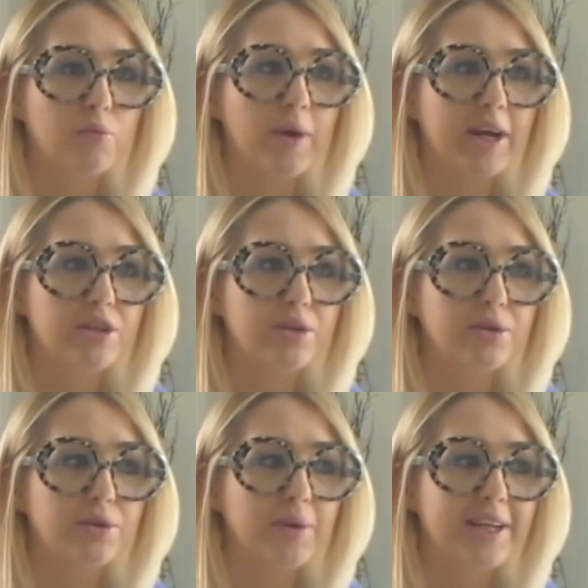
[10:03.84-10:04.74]

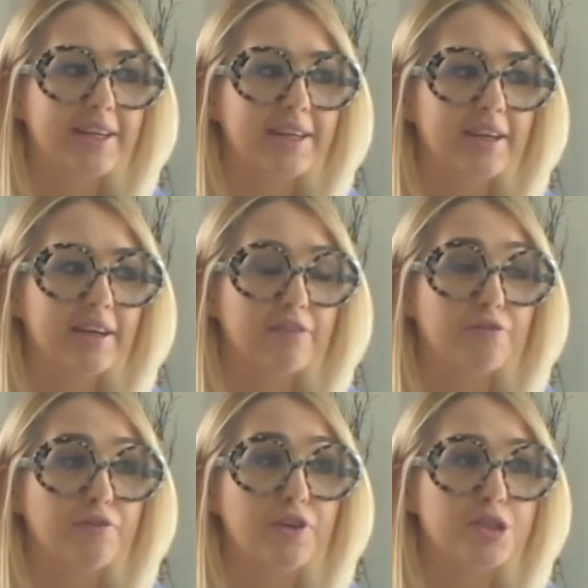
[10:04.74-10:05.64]
when
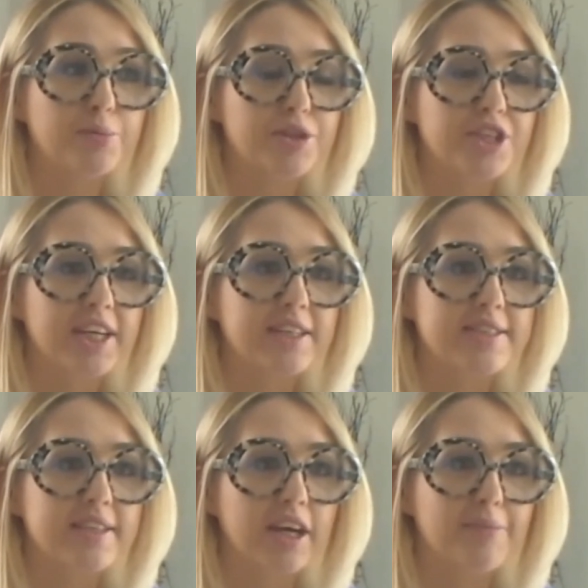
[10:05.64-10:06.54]
for future
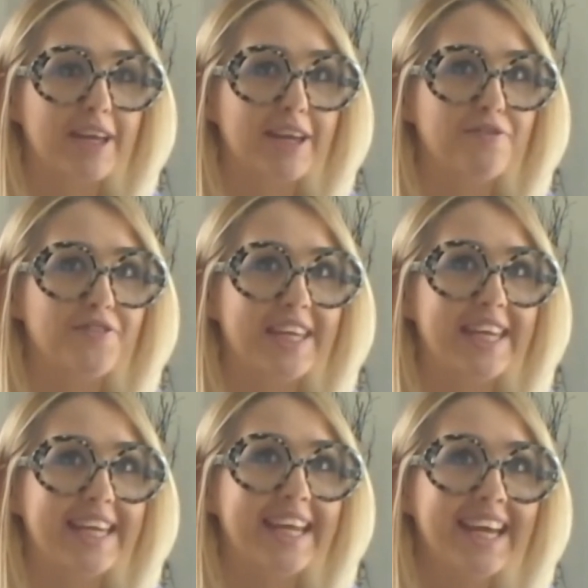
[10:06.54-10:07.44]
projects, if
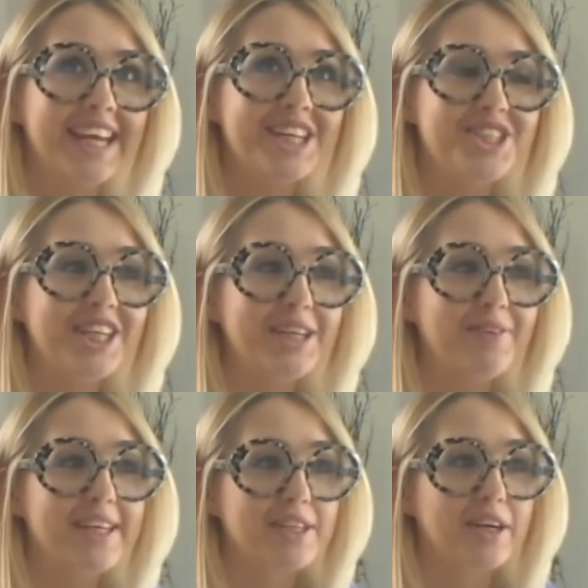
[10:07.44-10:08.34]
the
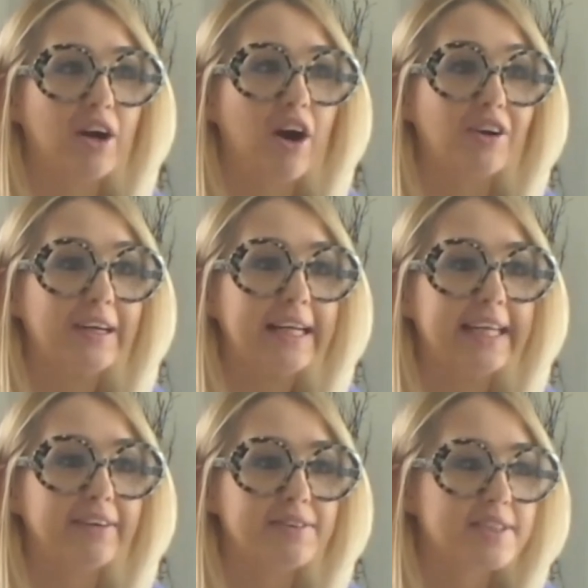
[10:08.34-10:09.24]
GDVs are
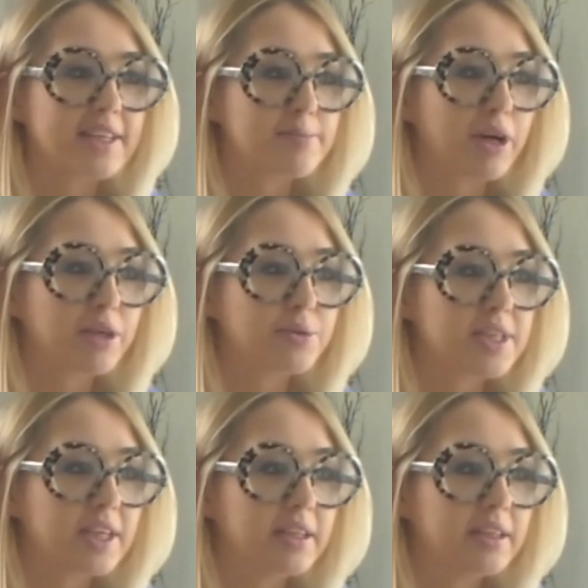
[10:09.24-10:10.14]
unclear, as Michael
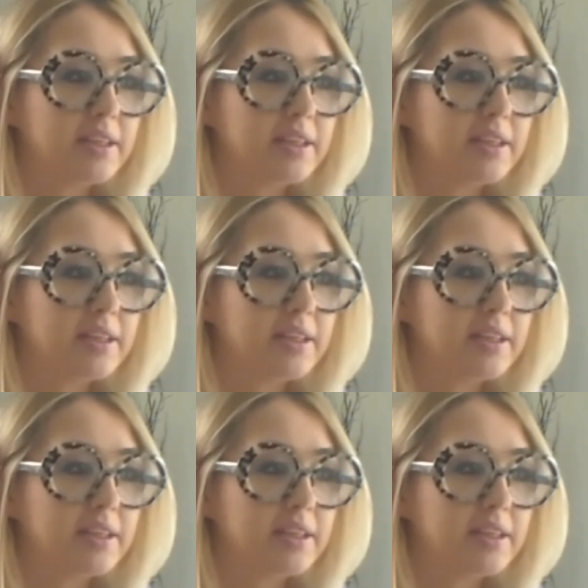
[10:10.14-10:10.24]
said?